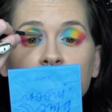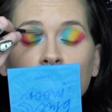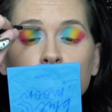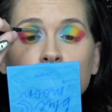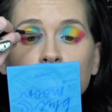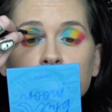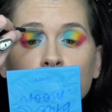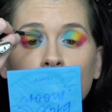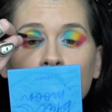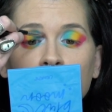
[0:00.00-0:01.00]
and I was also
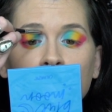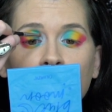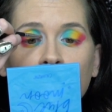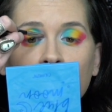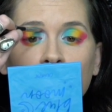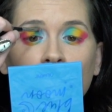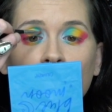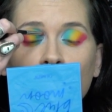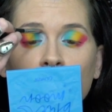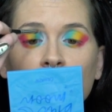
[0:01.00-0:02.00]
on
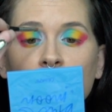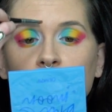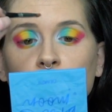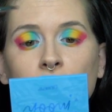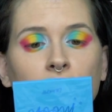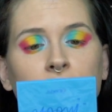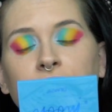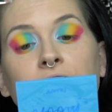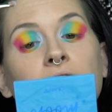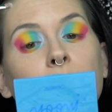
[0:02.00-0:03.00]
a
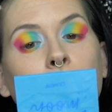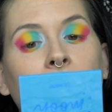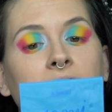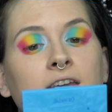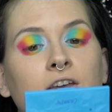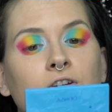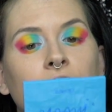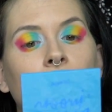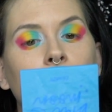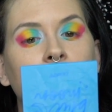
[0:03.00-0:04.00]
nerve painkiller
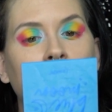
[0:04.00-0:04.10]
called